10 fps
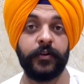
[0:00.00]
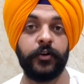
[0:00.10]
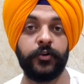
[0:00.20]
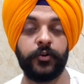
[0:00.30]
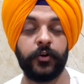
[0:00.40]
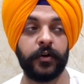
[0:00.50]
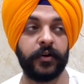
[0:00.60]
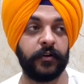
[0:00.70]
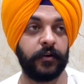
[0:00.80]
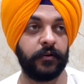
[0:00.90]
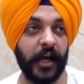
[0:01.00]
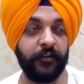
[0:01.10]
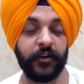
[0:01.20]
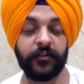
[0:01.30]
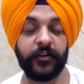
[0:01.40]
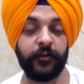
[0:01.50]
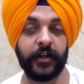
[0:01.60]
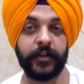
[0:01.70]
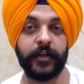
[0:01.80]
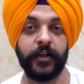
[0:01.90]
You should
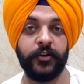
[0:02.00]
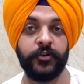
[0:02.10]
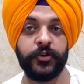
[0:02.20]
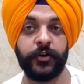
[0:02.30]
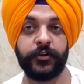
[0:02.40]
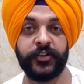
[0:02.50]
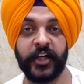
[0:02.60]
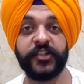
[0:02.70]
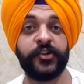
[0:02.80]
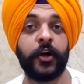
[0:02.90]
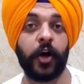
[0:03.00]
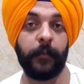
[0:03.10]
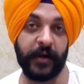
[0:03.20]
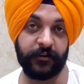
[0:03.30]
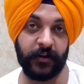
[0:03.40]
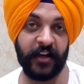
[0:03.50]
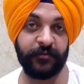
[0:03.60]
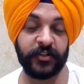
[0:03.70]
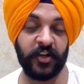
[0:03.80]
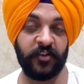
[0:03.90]
diversify, you should change the topics as
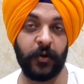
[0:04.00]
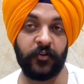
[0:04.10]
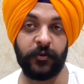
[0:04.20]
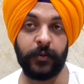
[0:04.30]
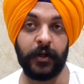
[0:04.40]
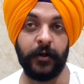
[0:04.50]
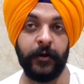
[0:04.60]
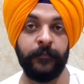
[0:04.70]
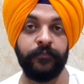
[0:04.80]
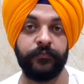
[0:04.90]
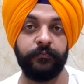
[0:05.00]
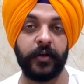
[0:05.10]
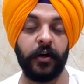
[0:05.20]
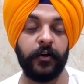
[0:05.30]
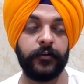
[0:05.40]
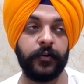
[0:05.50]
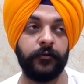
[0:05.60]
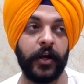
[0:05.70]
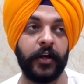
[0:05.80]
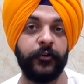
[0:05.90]
much as possible, because
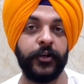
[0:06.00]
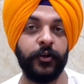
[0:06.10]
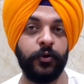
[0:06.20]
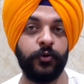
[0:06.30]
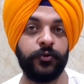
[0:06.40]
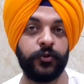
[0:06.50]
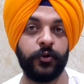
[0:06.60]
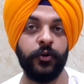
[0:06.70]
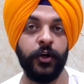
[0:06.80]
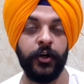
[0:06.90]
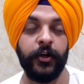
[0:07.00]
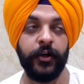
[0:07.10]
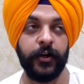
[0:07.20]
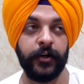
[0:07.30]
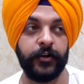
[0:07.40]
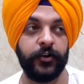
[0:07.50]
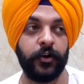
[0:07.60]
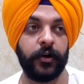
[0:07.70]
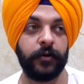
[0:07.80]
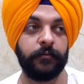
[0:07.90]
whenever you do so,
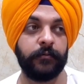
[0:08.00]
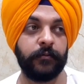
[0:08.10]
your